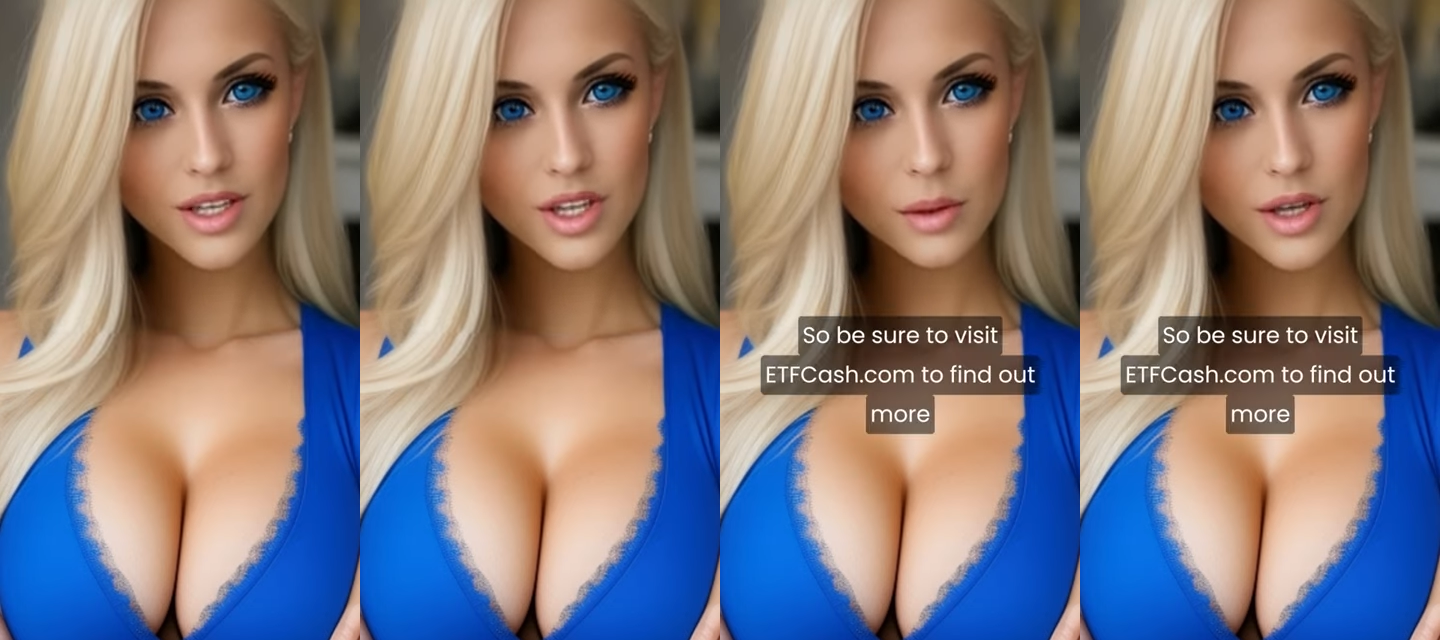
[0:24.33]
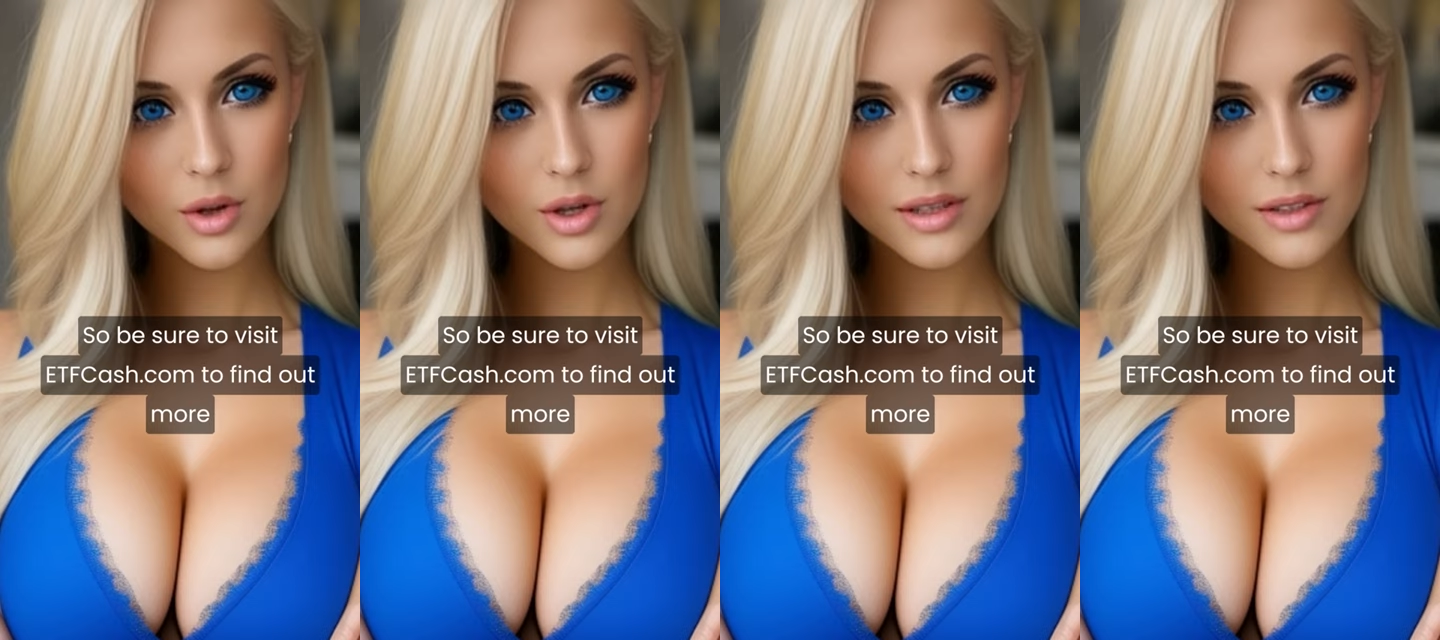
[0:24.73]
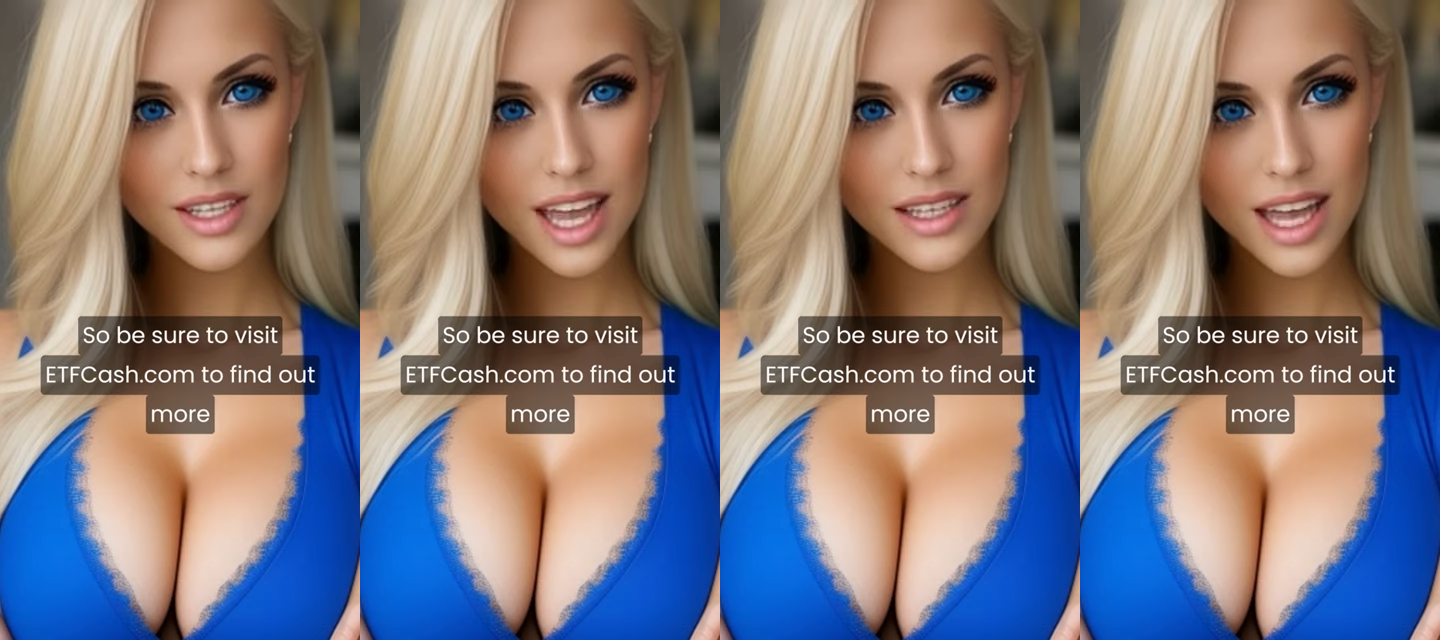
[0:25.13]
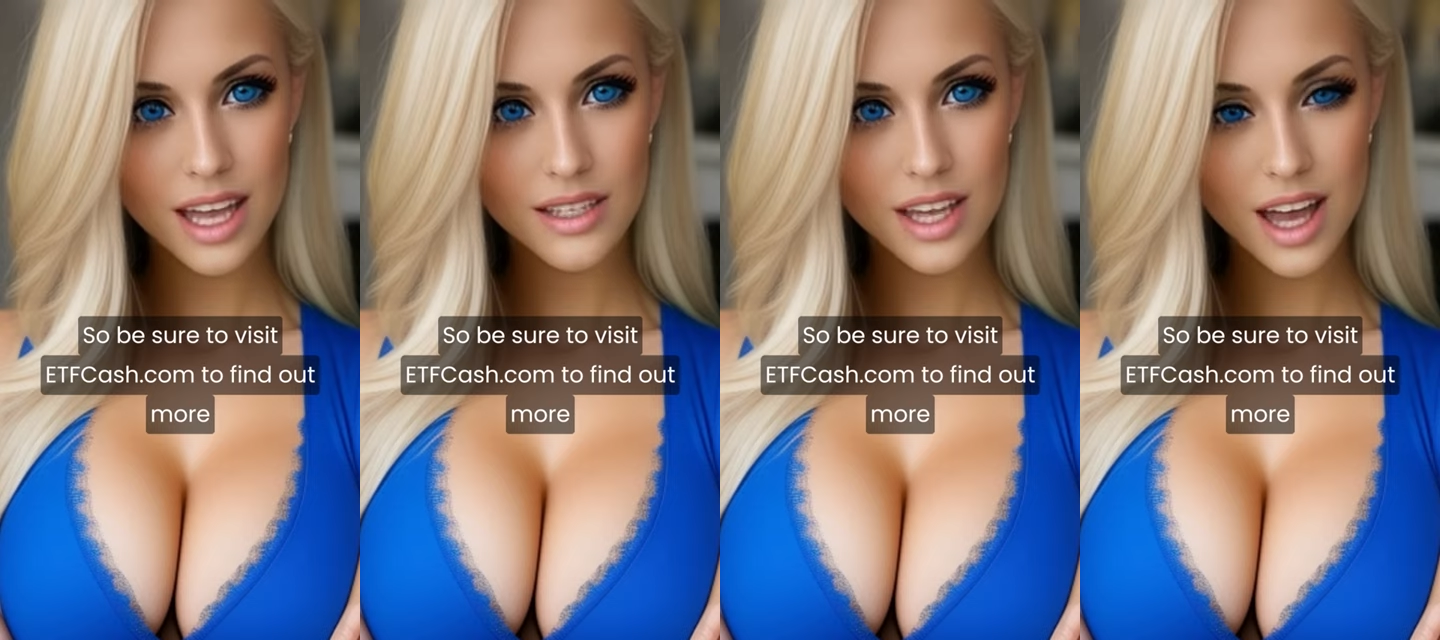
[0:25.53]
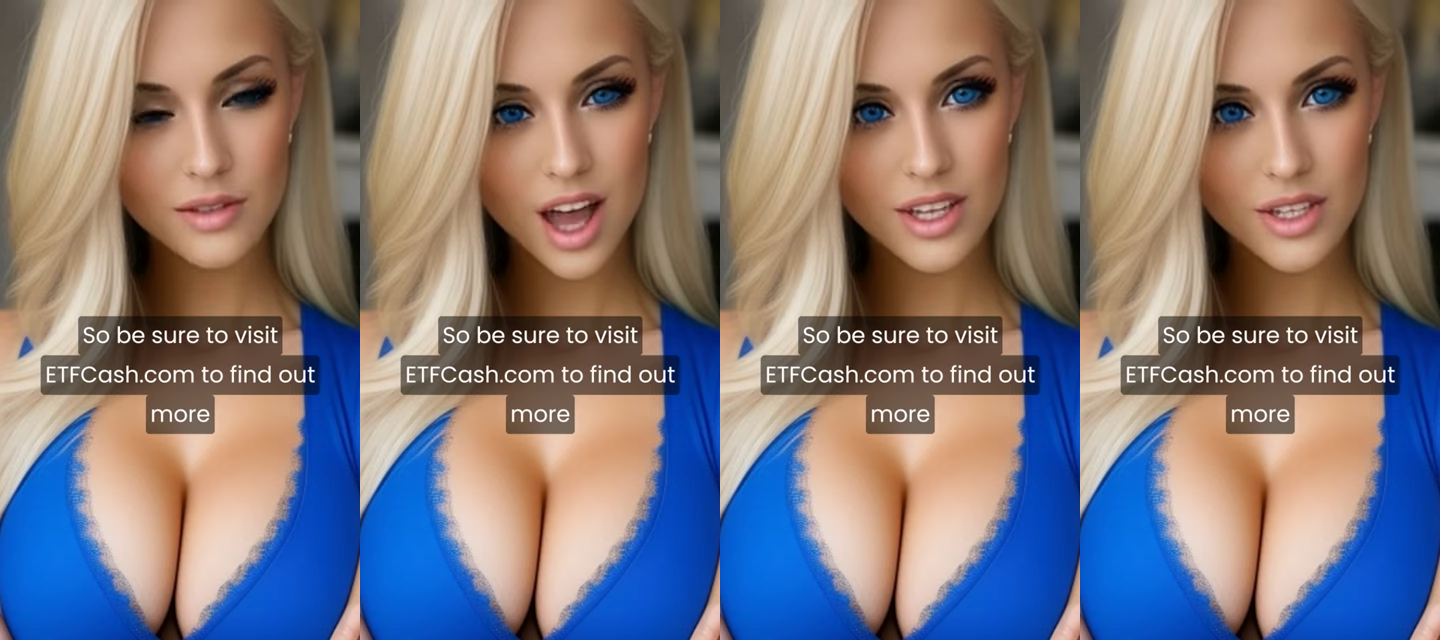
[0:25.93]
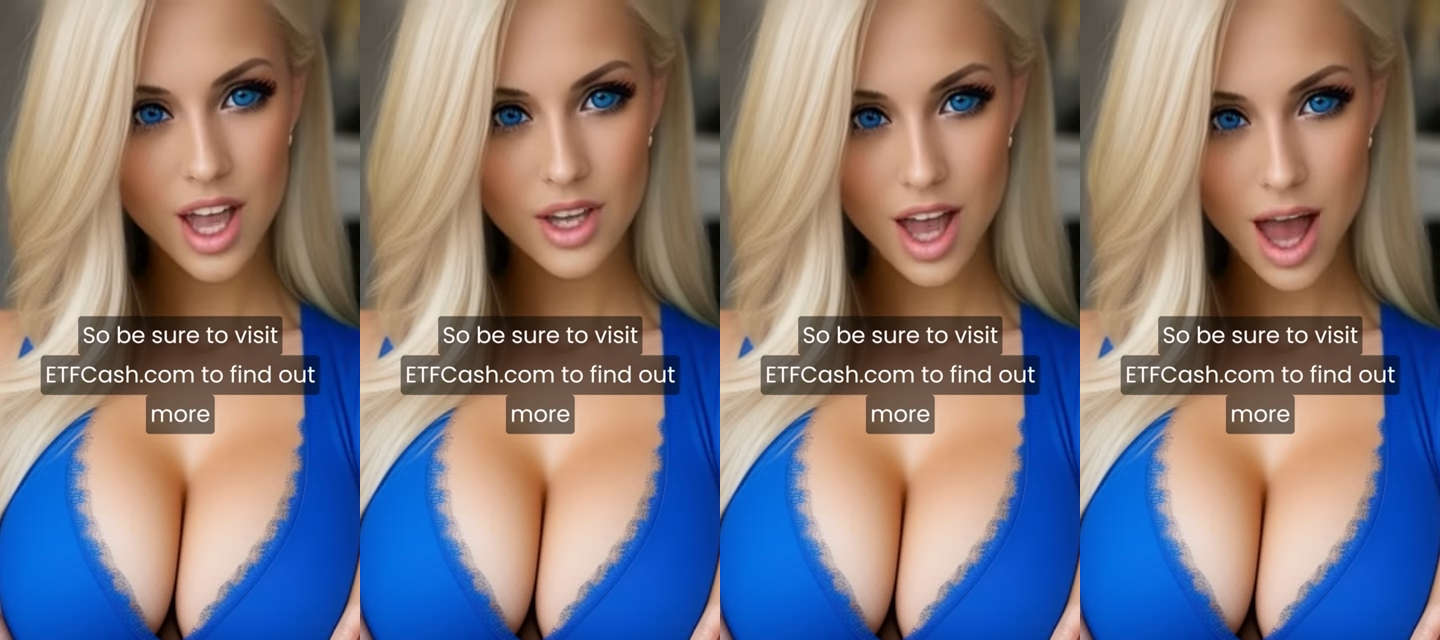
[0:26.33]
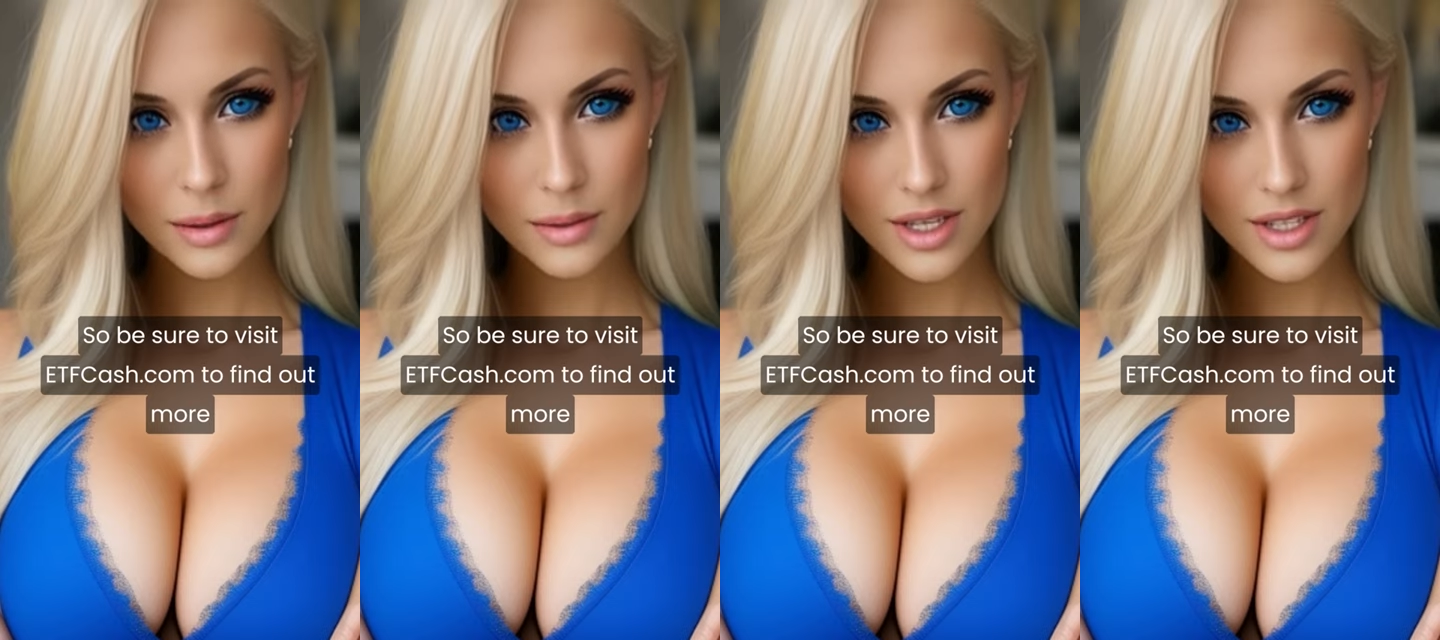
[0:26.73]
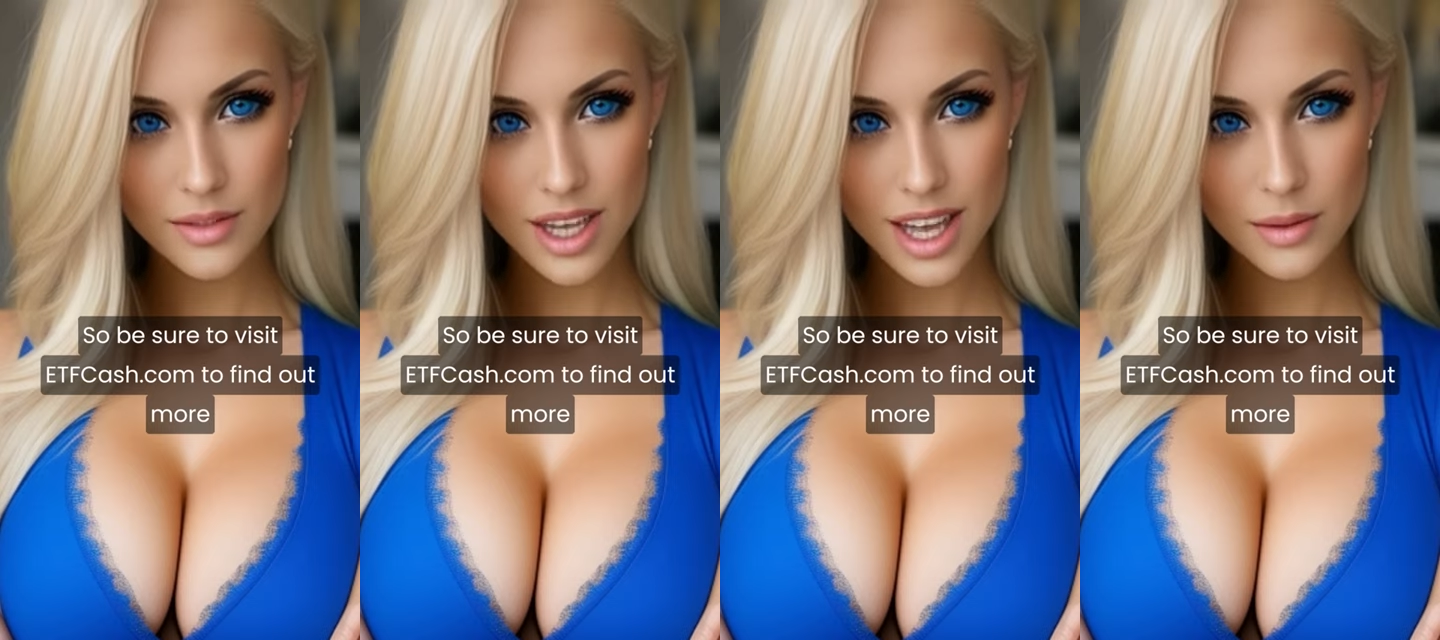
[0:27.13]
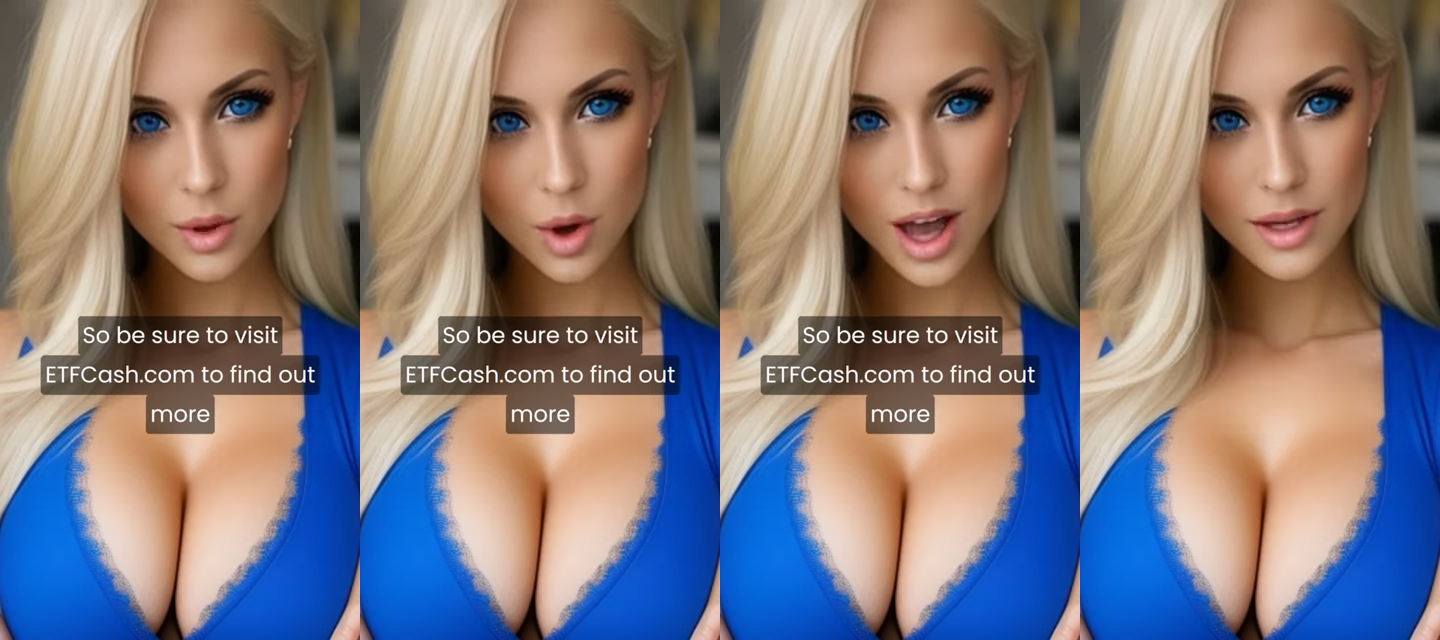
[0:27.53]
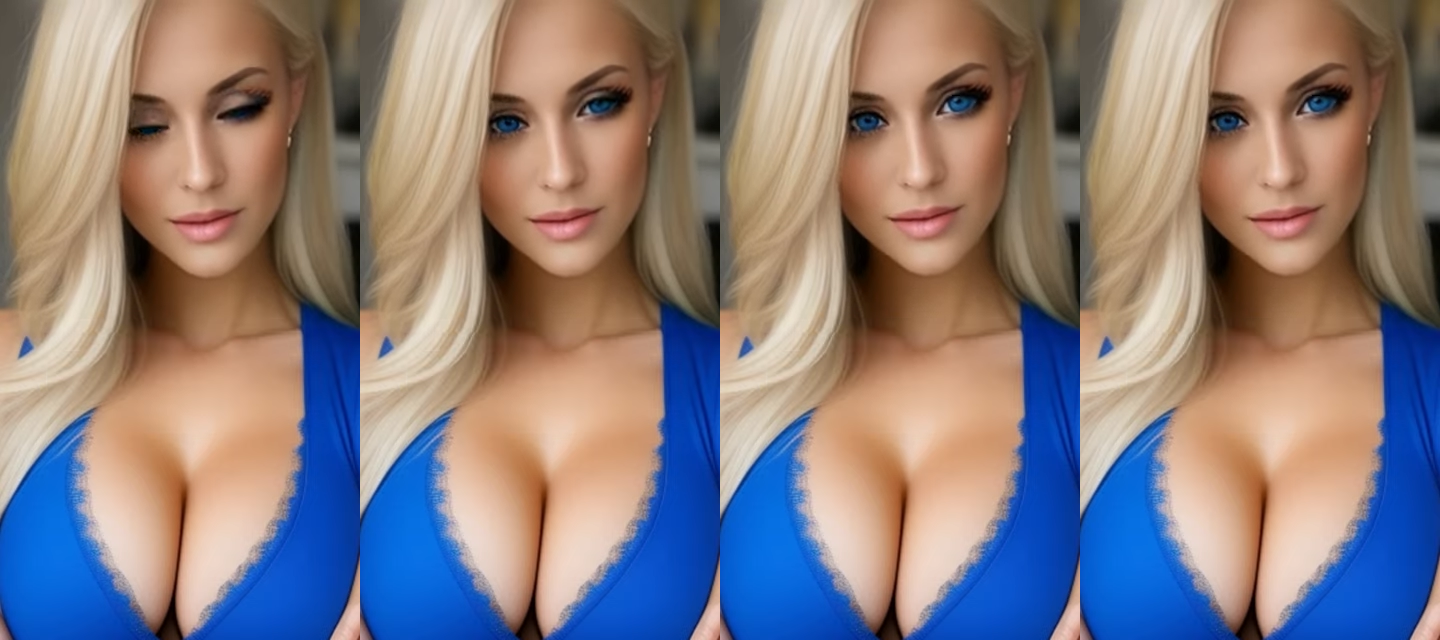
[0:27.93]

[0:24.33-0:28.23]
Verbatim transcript: So be sure to visit etfcash.com to find out more.